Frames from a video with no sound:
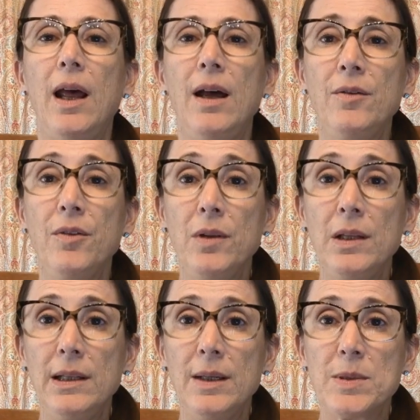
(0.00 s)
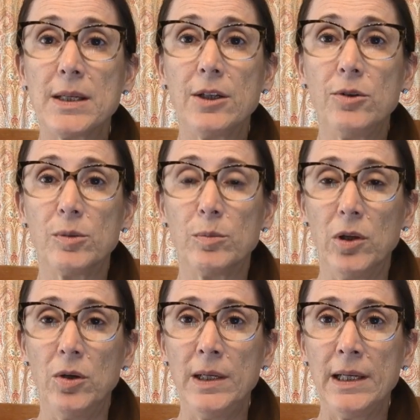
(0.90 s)
out through the lips like you were
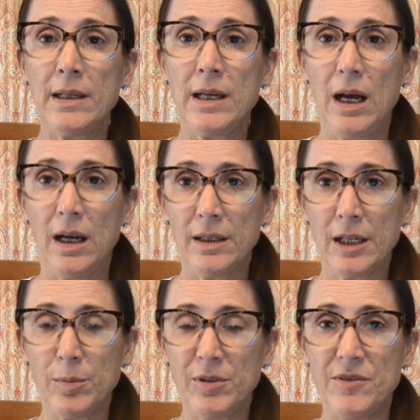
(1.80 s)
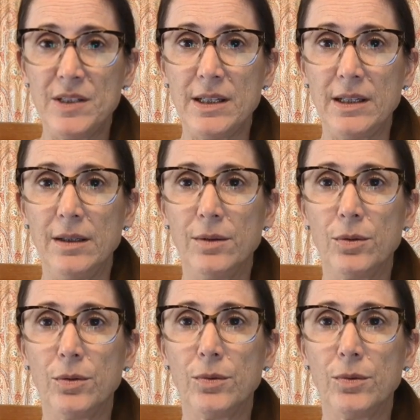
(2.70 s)
blowing on a hot cup of tea.